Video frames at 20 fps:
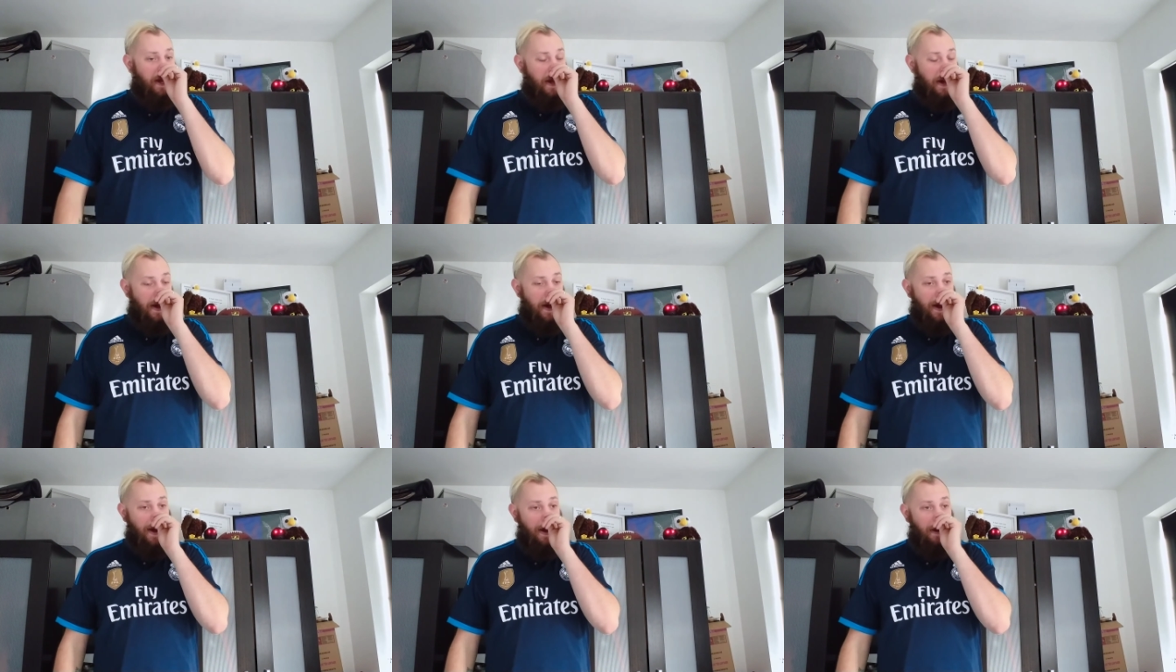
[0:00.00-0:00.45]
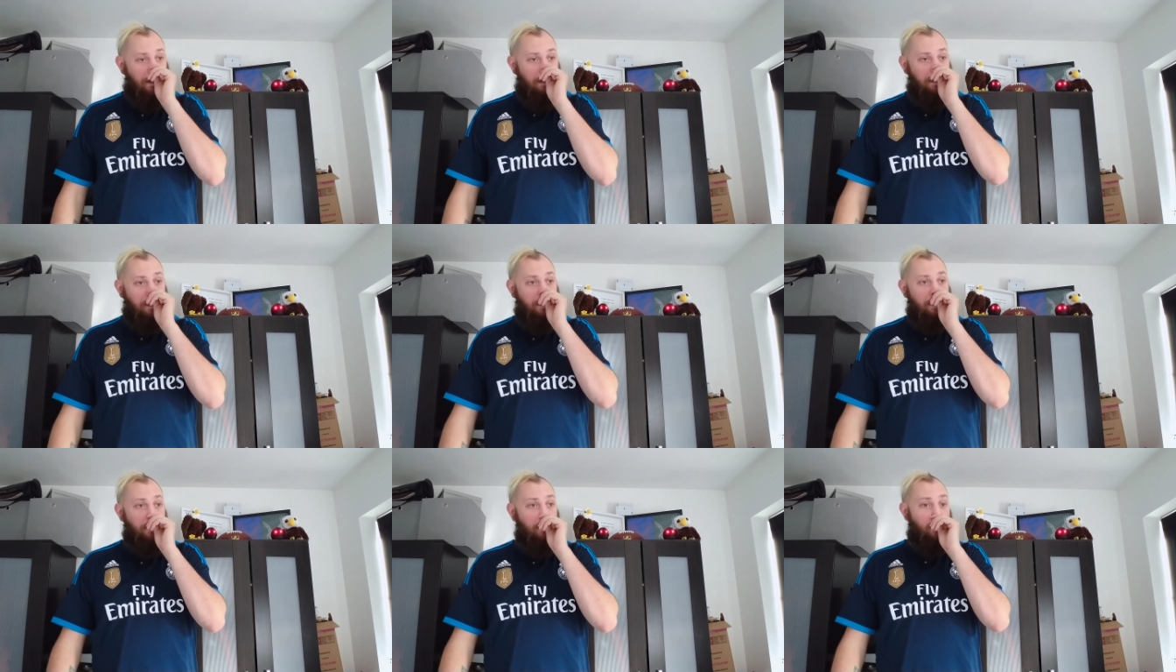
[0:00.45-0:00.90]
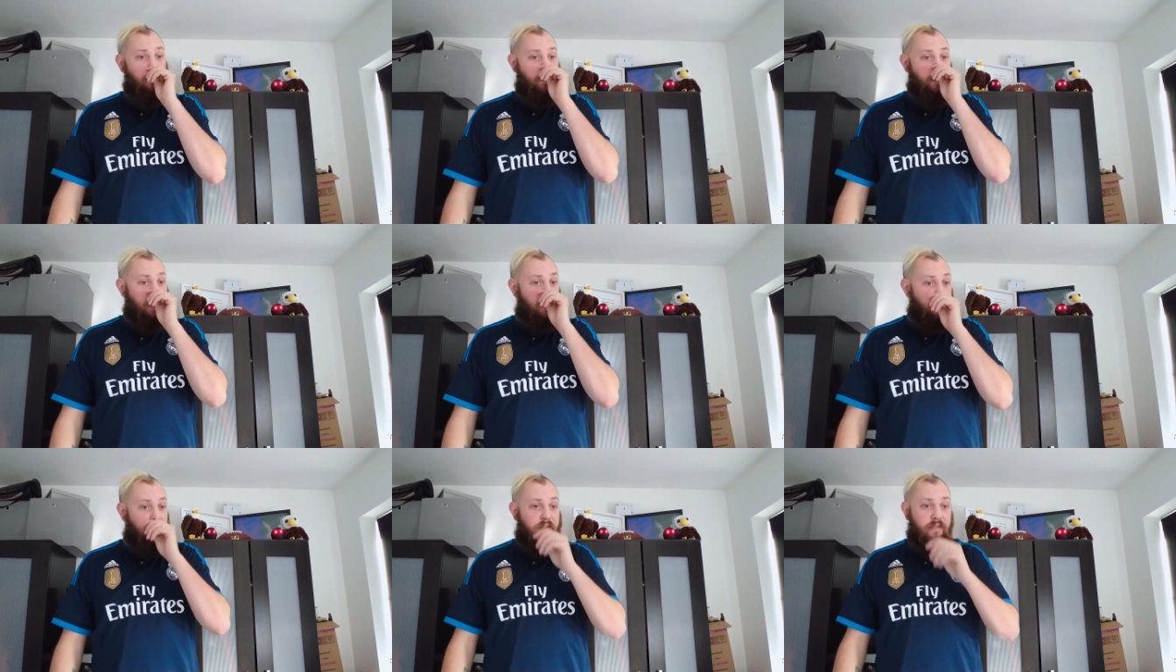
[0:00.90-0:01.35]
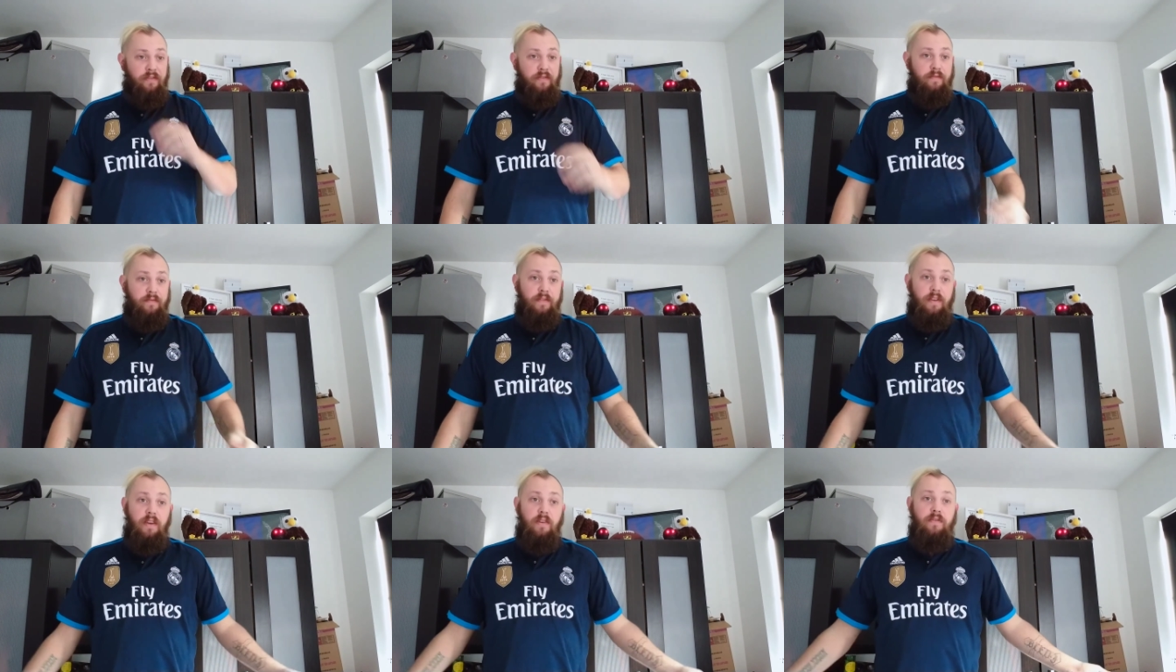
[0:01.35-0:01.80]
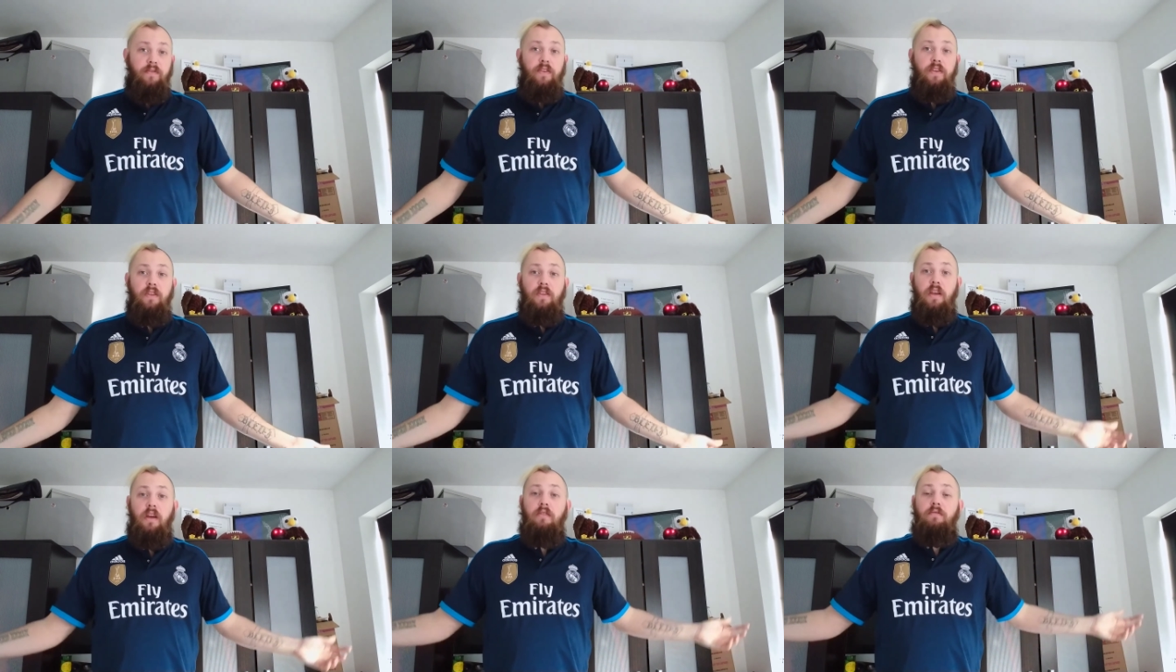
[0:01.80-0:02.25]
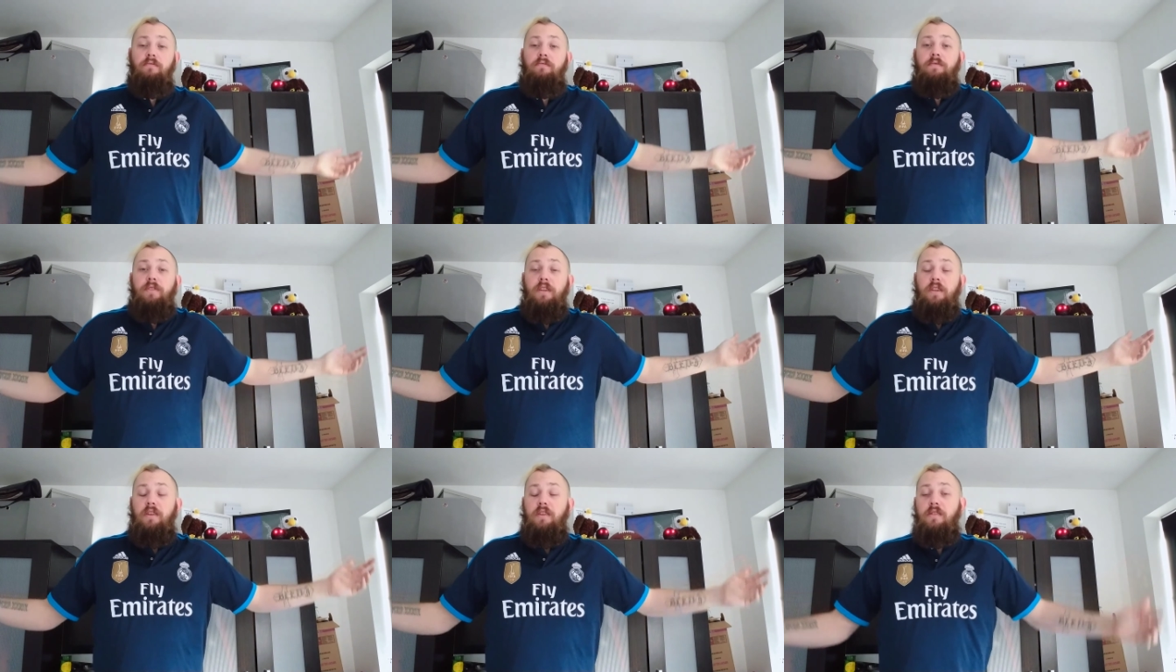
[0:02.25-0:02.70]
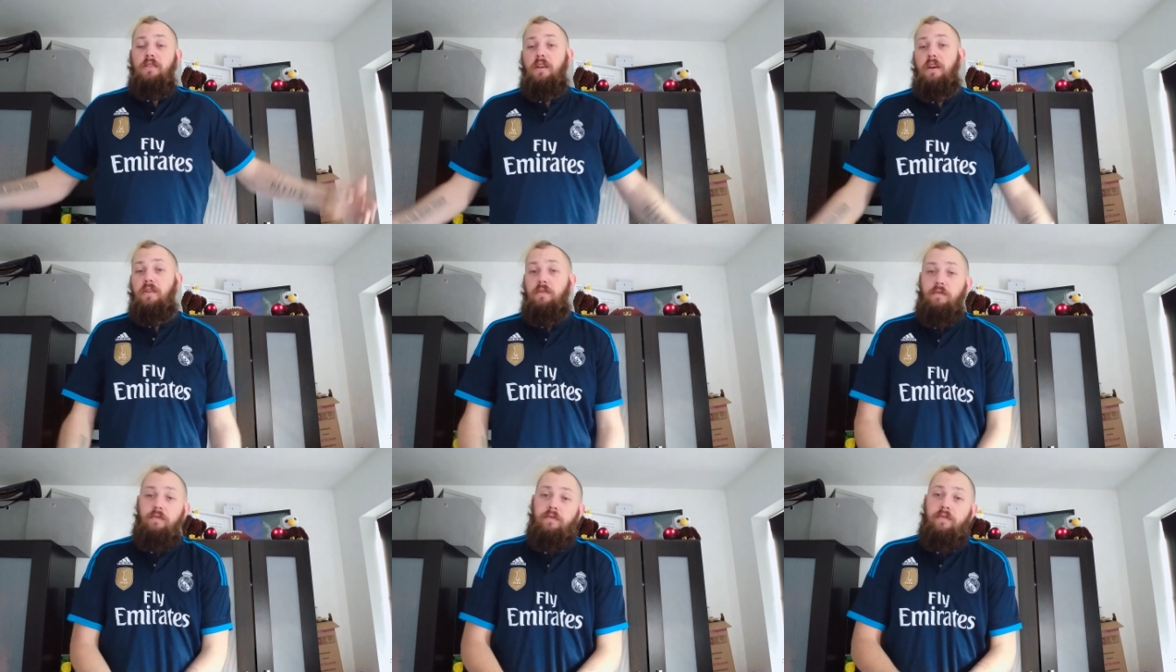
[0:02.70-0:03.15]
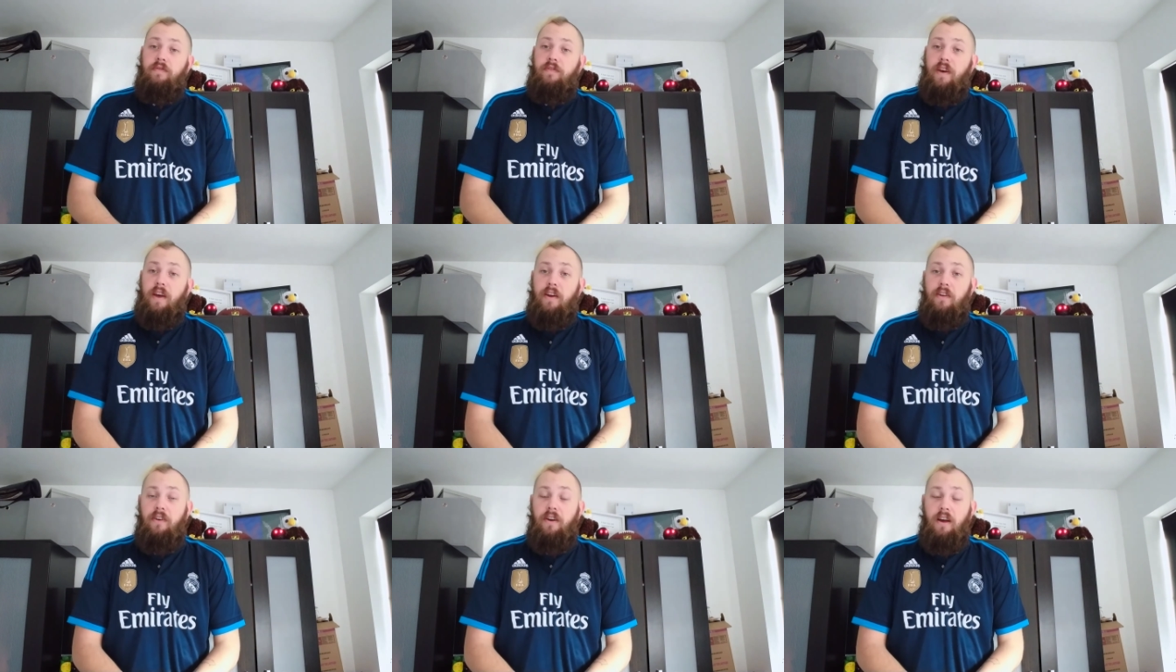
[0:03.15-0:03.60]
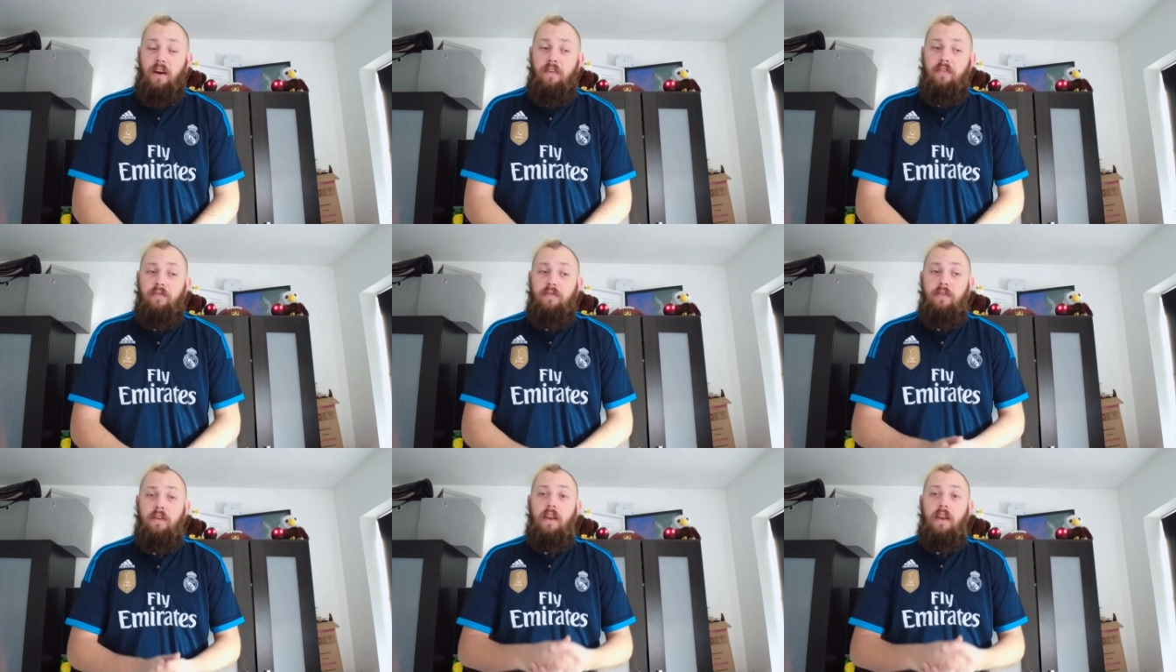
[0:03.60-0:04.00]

Um, if if you don't, then you don't. Fair enough.